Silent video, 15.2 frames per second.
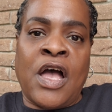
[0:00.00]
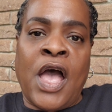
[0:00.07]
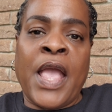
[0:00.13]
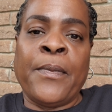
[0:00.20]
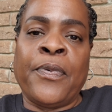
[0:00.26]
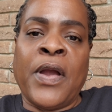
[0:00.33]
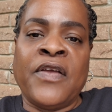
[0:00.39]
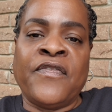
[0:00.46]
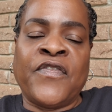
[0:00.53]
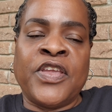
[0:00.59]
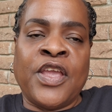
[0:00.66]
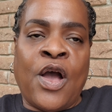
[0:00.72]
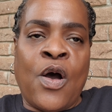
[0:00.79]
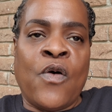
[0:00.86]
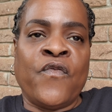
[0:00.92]
And pray for
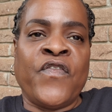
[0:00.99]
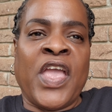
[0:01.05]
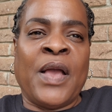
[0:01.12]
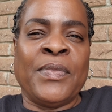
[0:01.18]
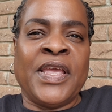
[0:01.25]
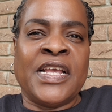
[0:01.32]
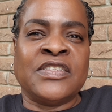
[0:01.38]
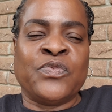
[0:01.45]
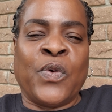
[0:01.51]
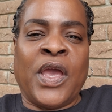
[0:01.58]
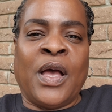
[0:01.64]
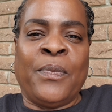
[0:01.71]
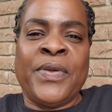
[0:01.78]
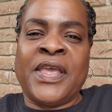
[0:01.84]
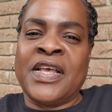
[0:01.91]
your own family as
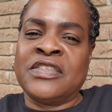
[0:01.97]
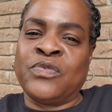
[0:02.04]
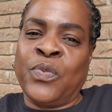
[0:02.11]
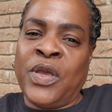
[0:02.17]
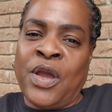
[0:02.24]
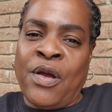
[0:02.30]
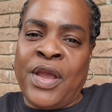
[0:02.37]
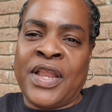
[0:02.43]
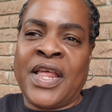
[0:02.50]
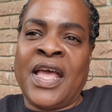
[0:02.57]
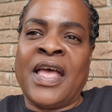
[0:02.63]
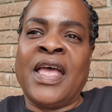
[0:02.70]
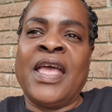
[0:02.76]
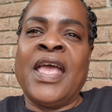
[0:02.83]
well because we are in a